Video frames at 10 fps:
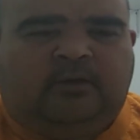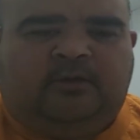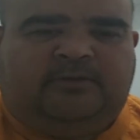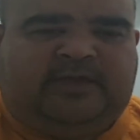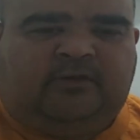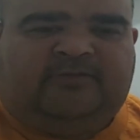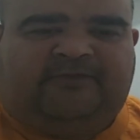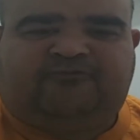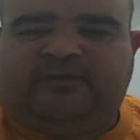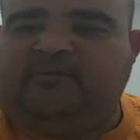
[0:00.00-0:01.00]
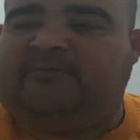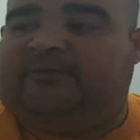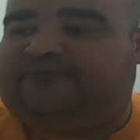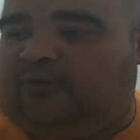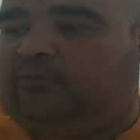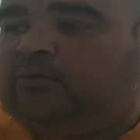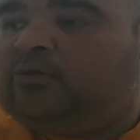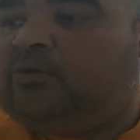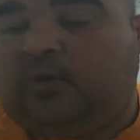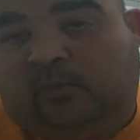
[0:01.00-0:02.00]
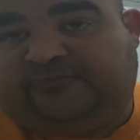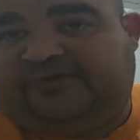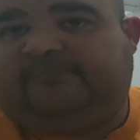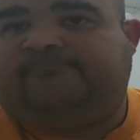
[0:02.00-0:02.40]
That's what they were. So we'll see.